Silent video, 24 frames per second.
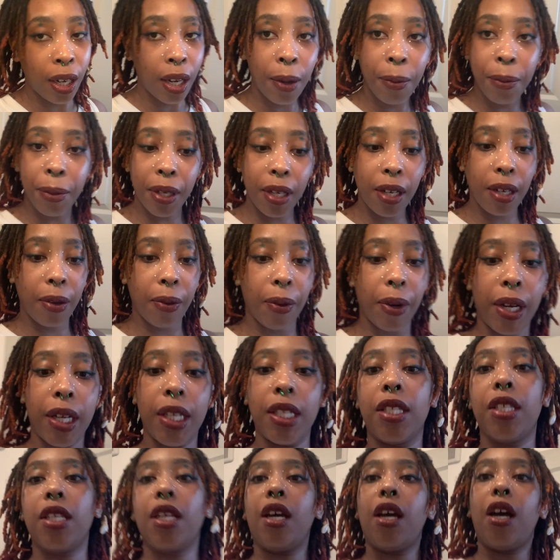But
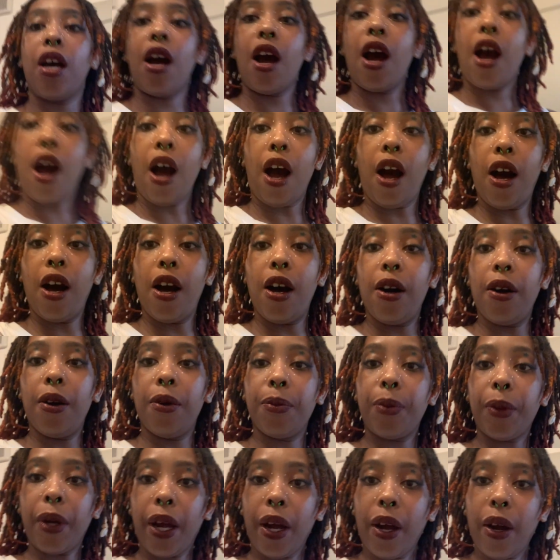anyways,
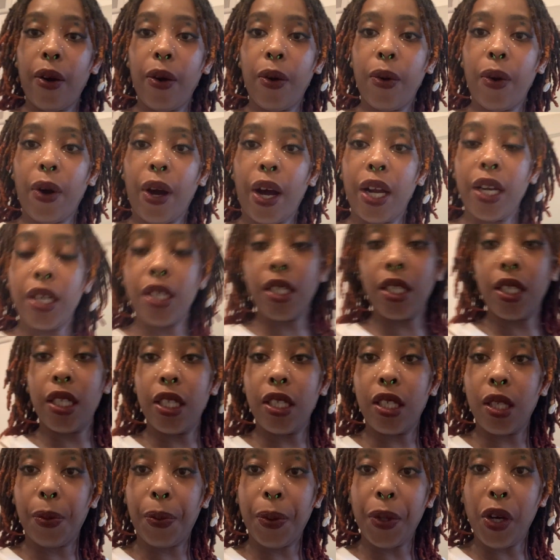um, now I just
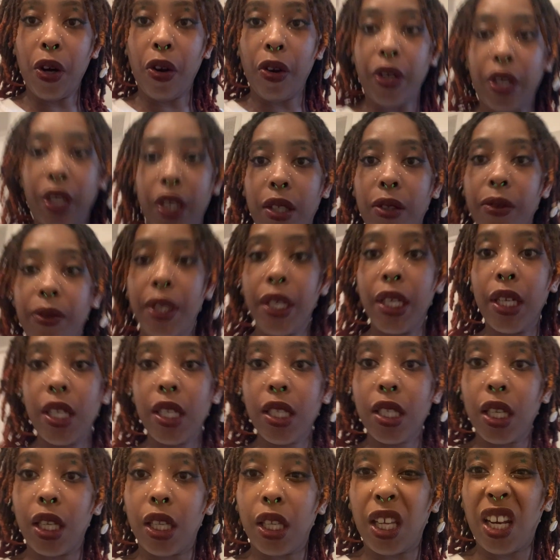need to put on
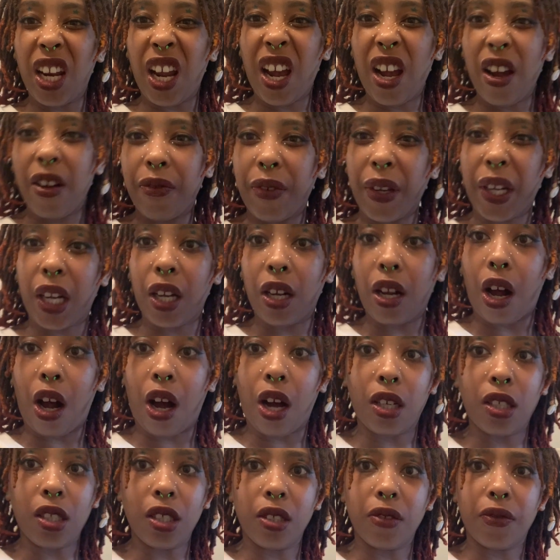earrings and then I have like an
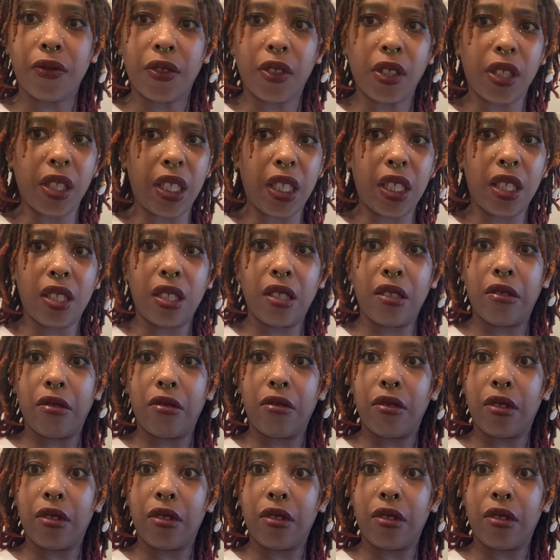olive green